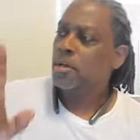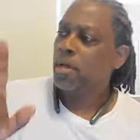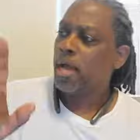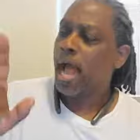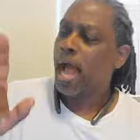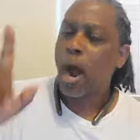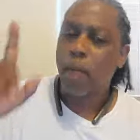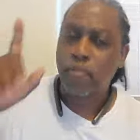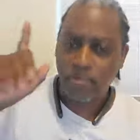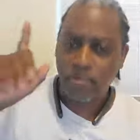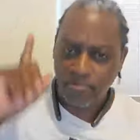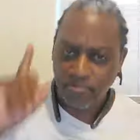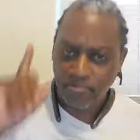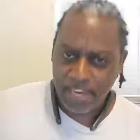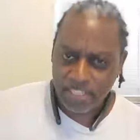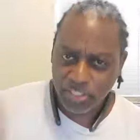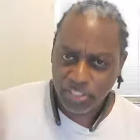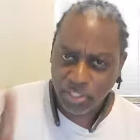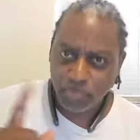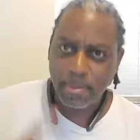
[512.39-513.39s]
Our
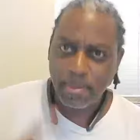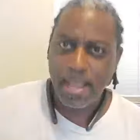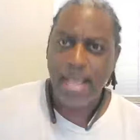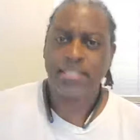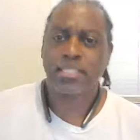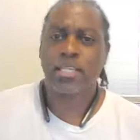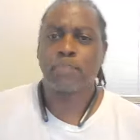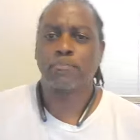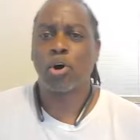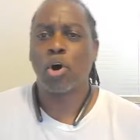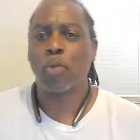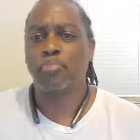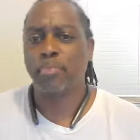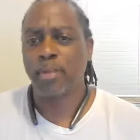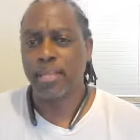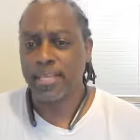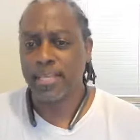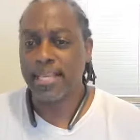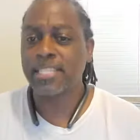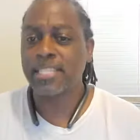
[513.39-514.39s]
professional basketball
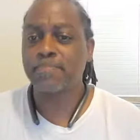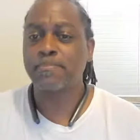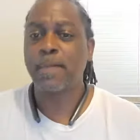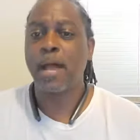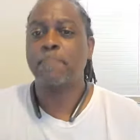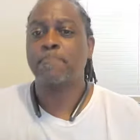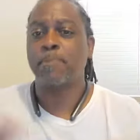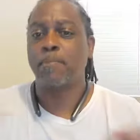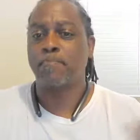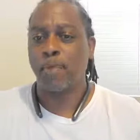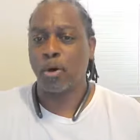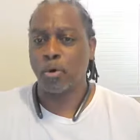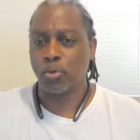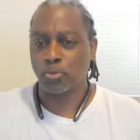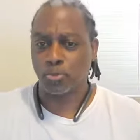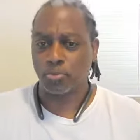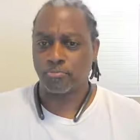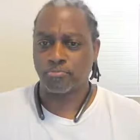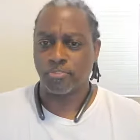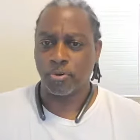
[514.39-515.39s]
player, here's my
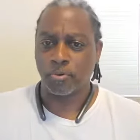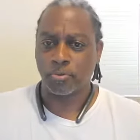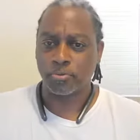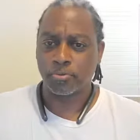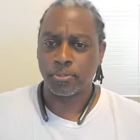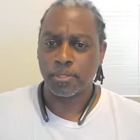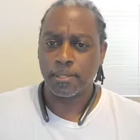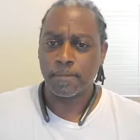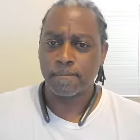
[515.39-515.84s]
proposal, folks.